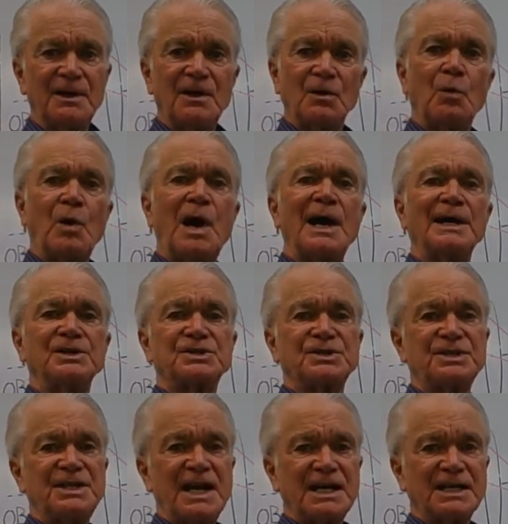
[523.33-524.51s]
y is
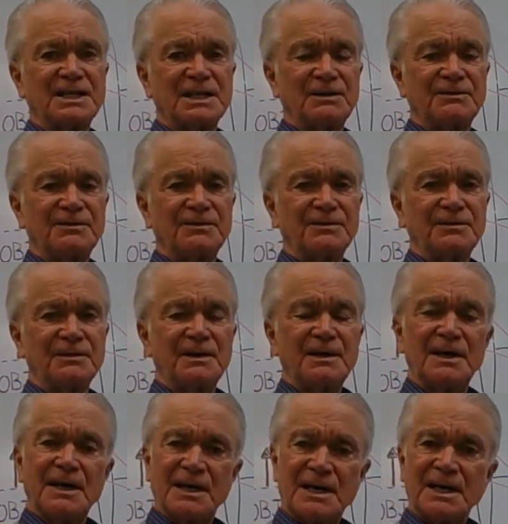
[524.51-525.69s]
negative.
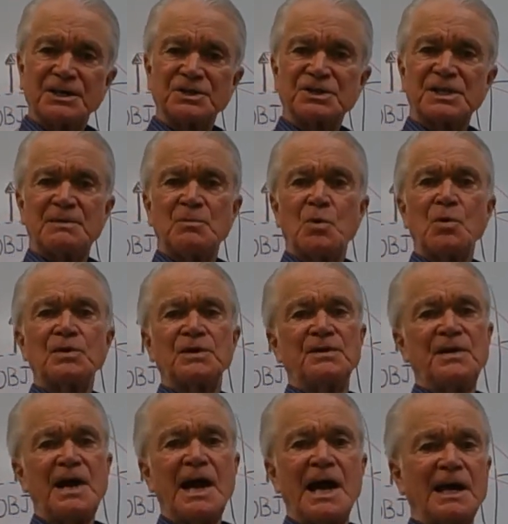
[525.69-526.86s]
And I can say more than
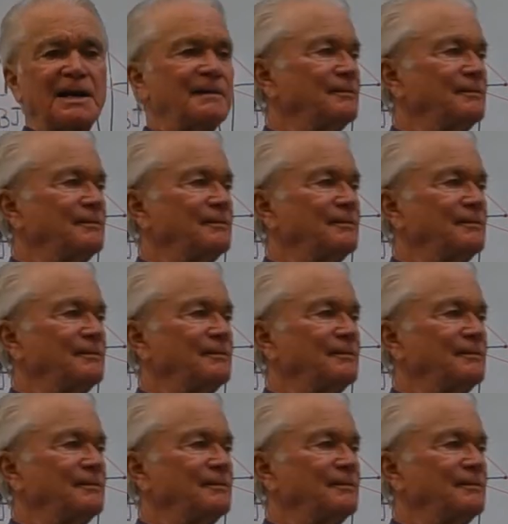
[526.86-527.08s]
that.